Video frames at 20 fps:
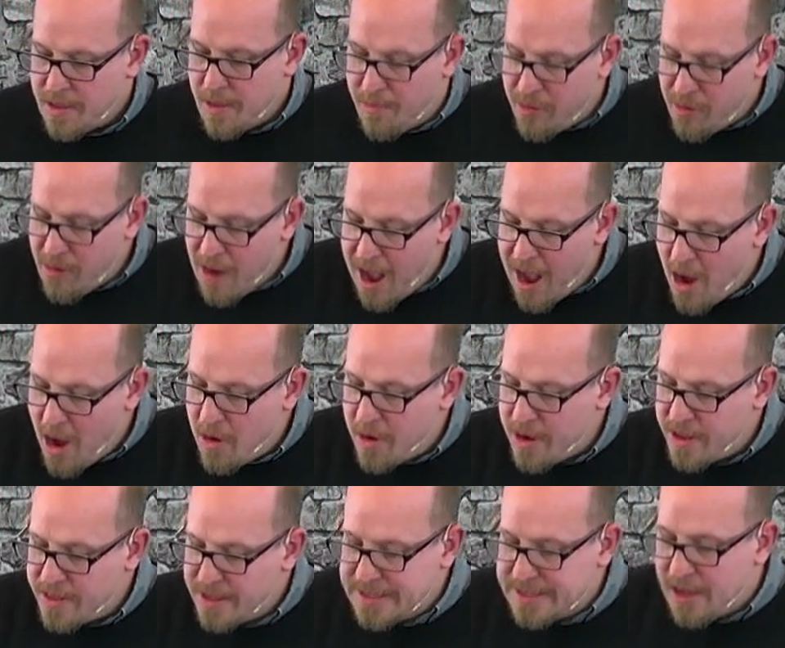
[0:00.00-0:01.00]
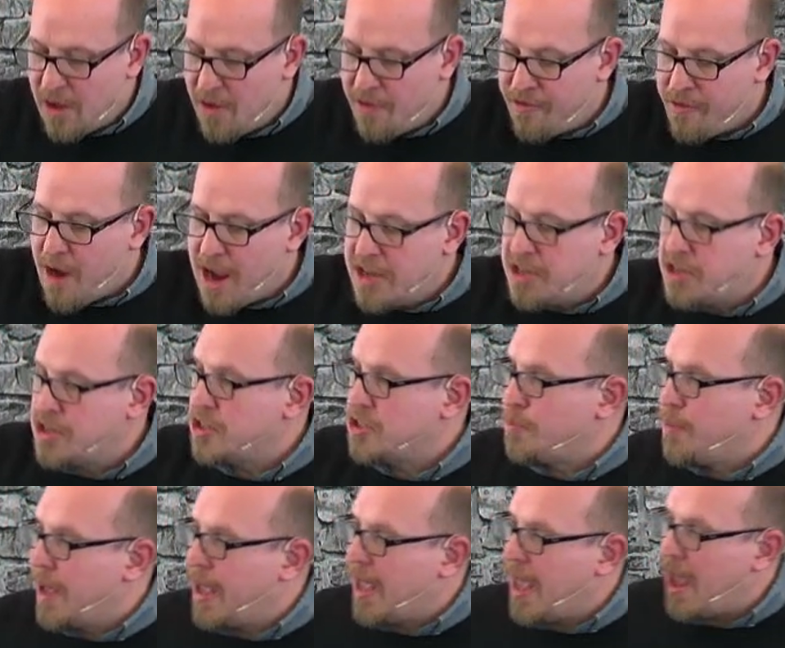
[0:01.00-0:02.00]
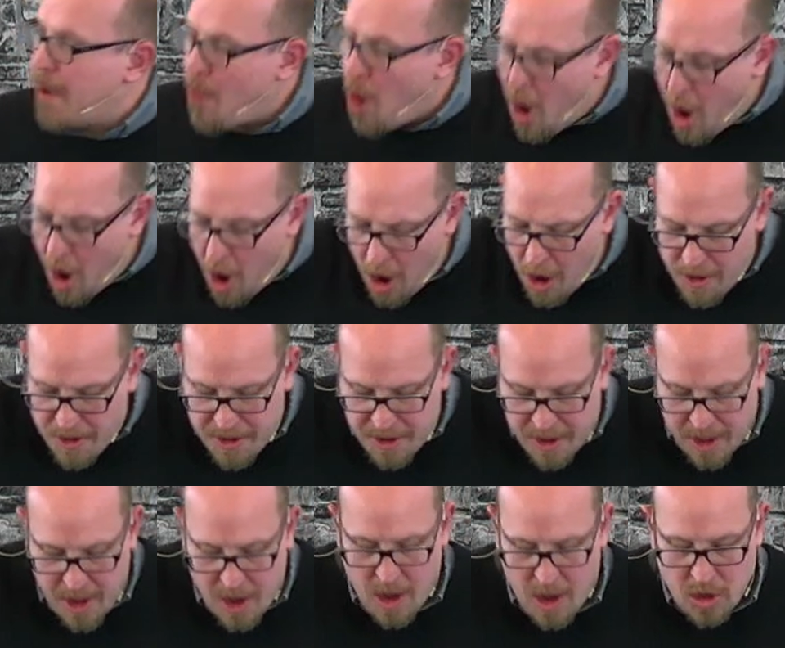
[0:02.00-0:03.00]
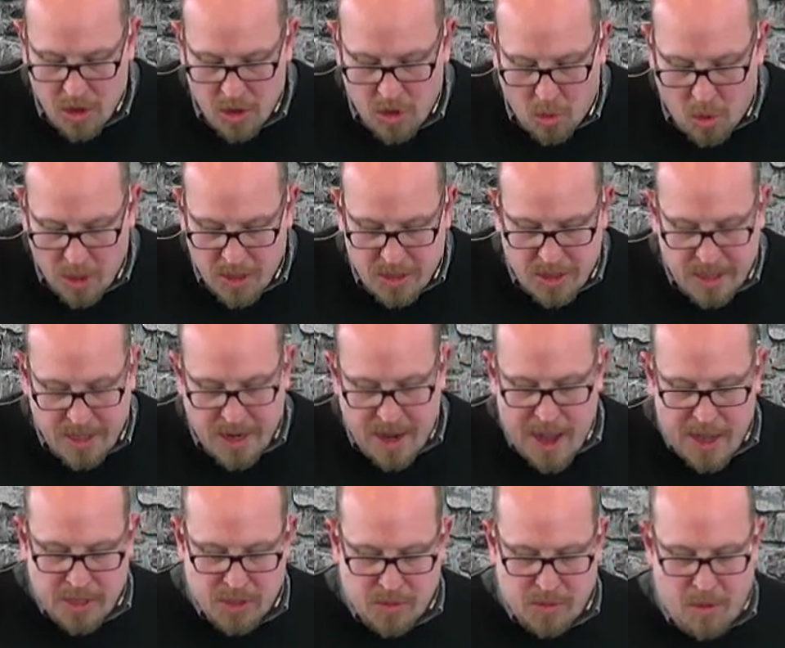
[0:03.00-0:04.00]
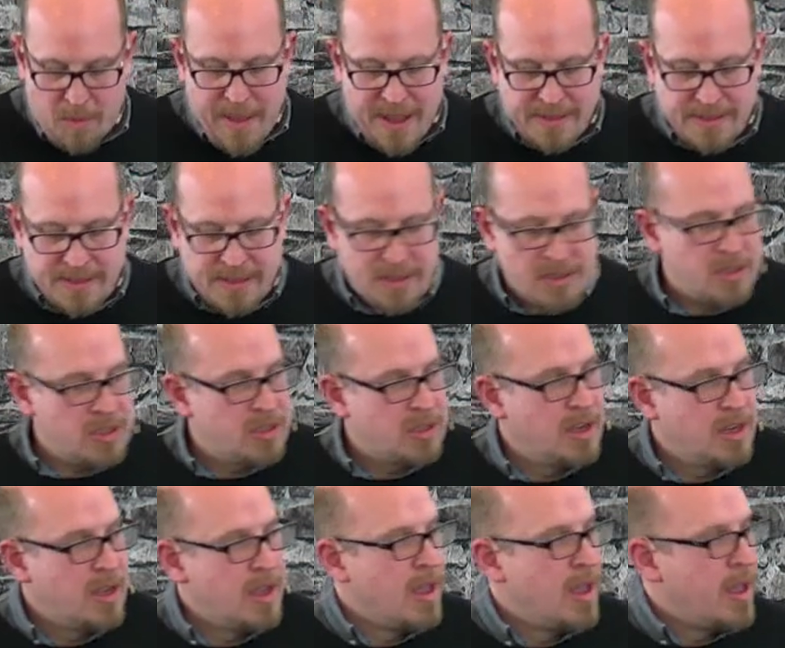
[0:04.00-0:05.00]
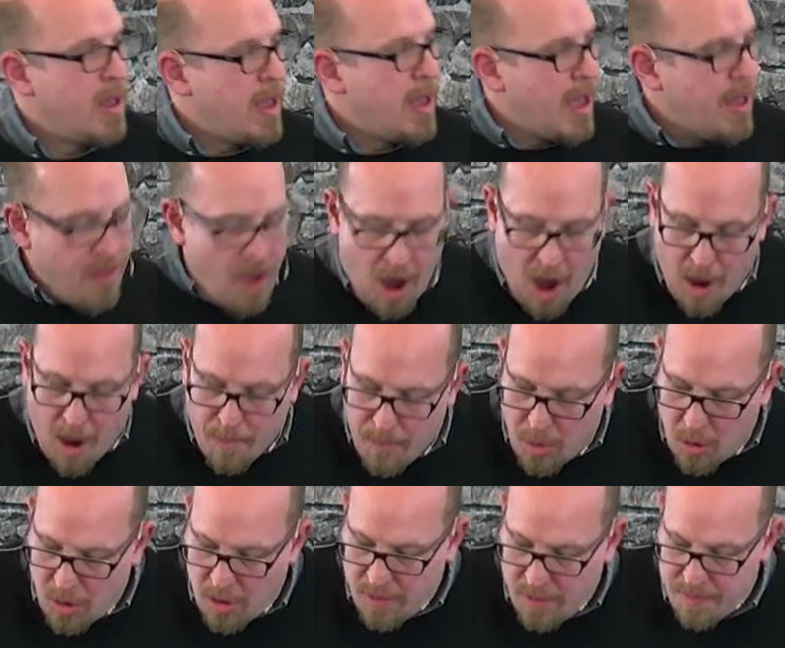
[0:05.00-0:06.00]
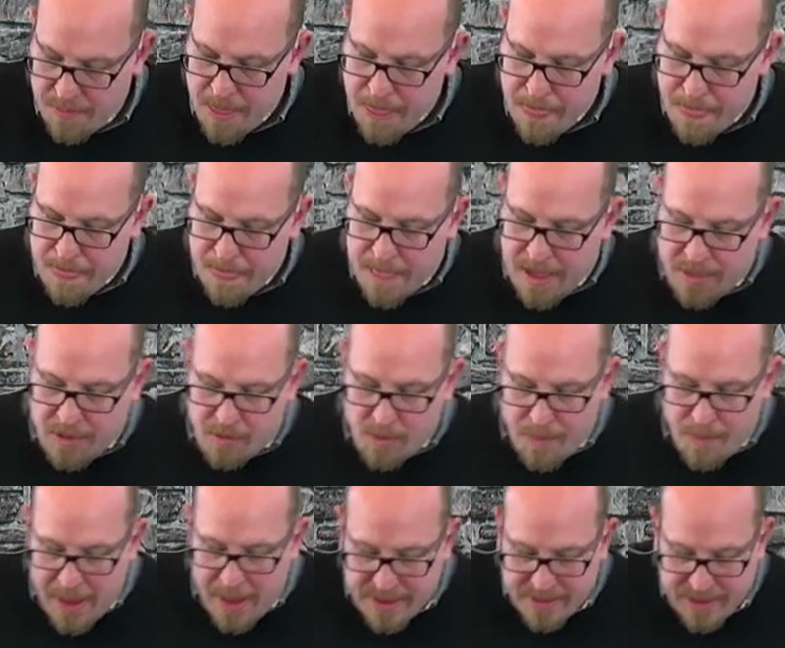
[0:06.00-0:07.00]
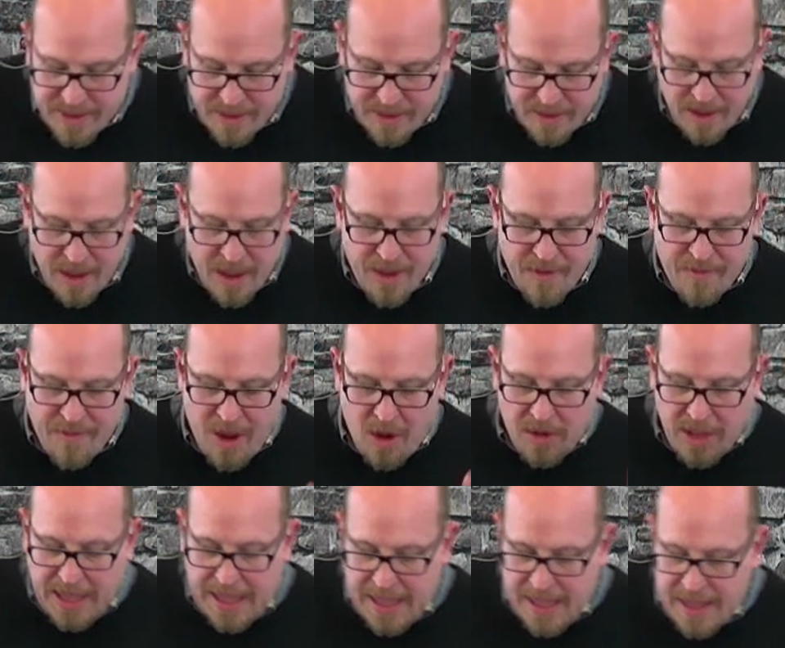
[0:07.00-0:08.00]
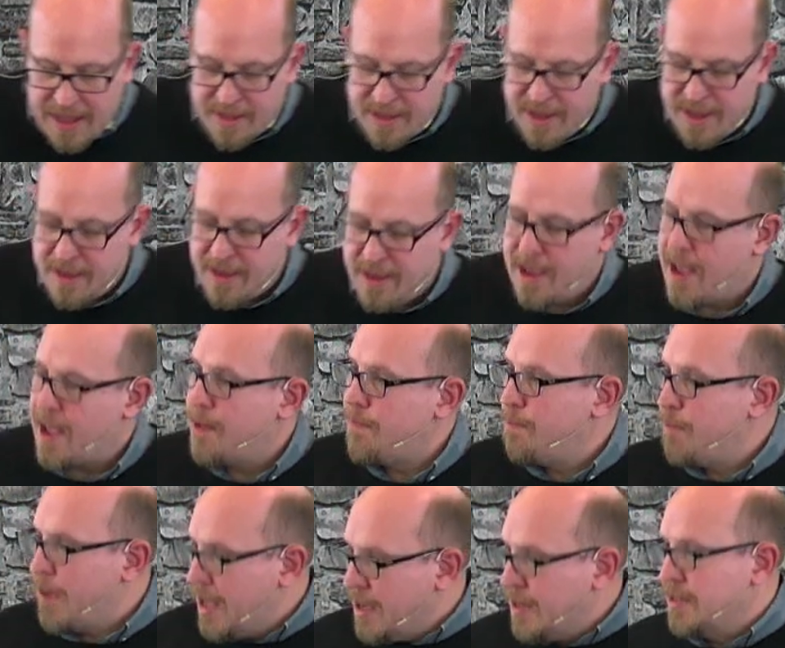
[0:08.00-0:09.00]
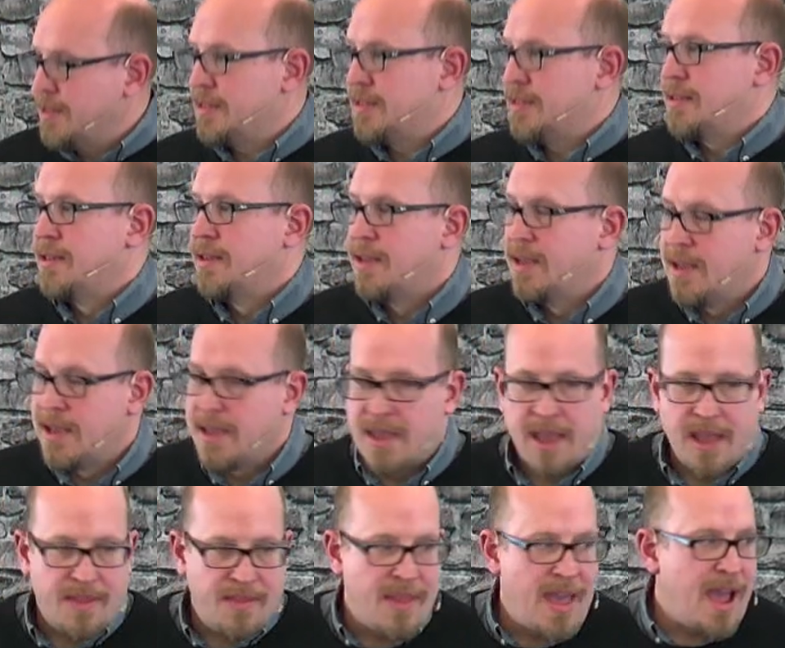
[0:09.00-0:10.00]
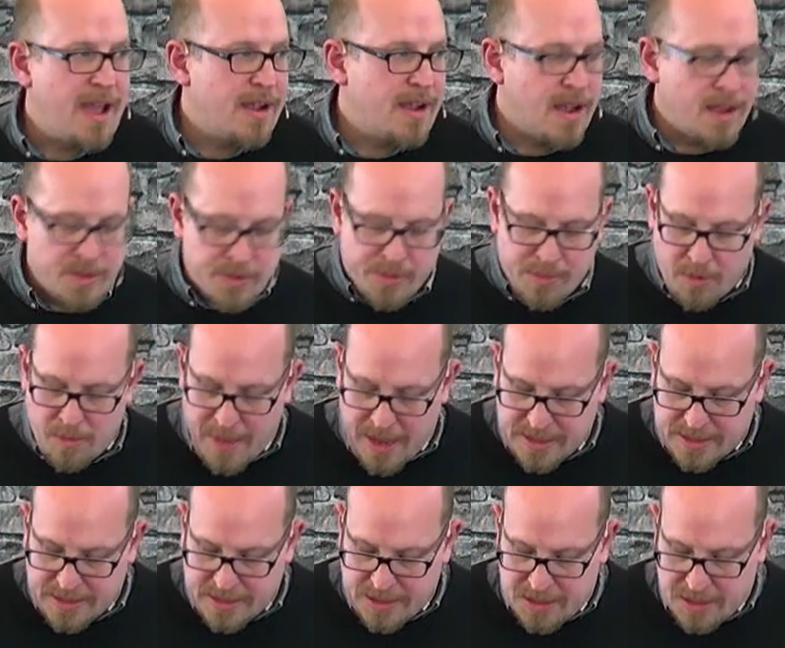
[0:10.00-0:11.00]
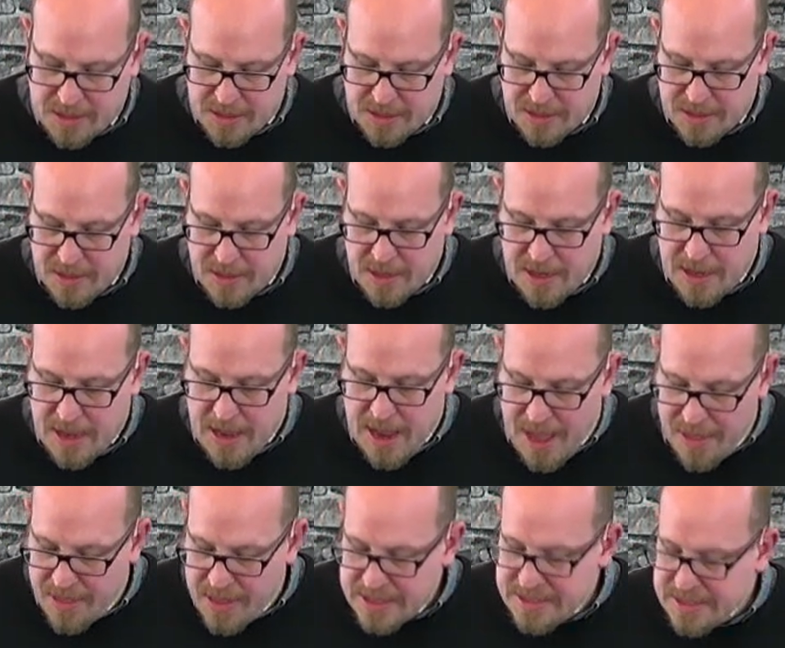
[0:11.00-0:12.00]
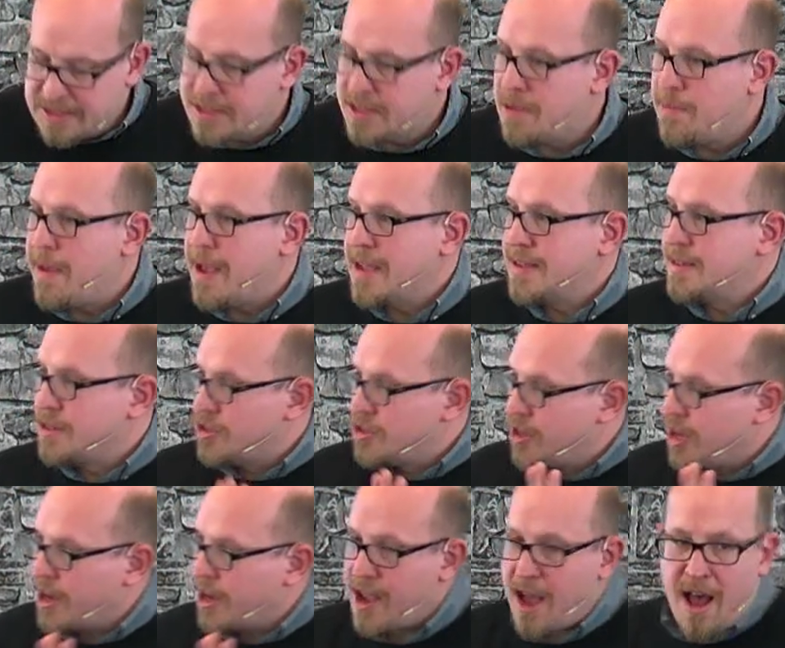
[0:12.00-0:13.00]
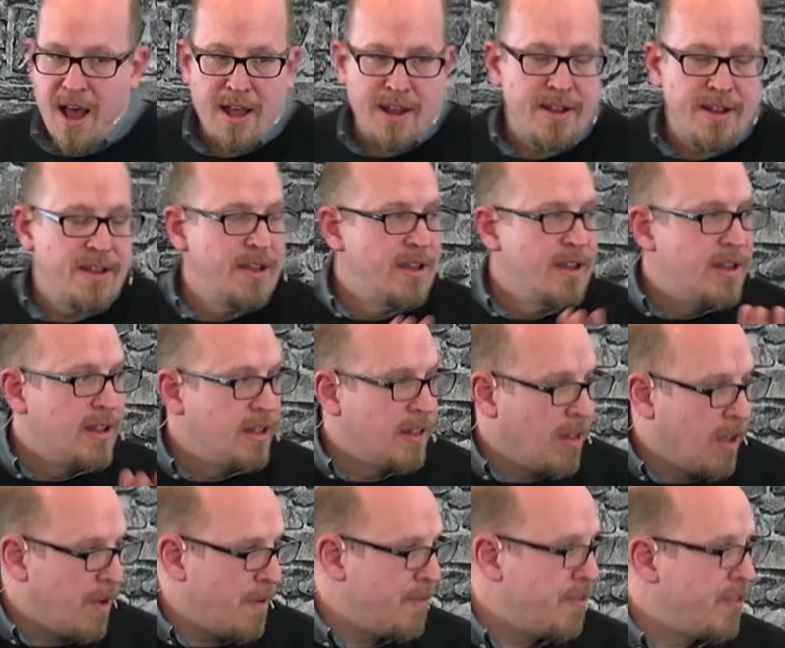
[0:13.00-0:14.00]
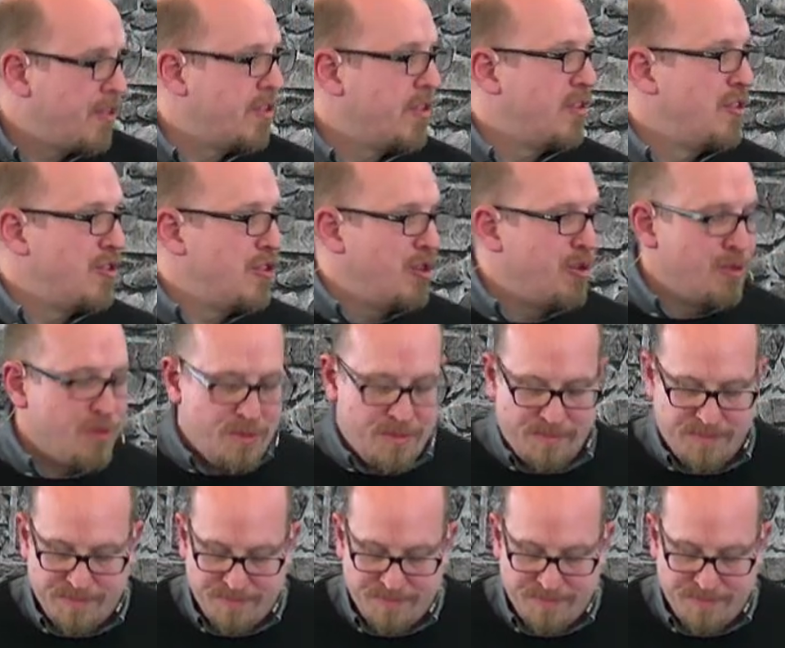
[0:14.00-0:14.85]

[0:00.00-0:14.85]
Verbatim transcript: The proud and the self righteous became hard towards the gospel message. And the humble and the repentant found healing and peace in that gospel message. And this is the message that God loves you.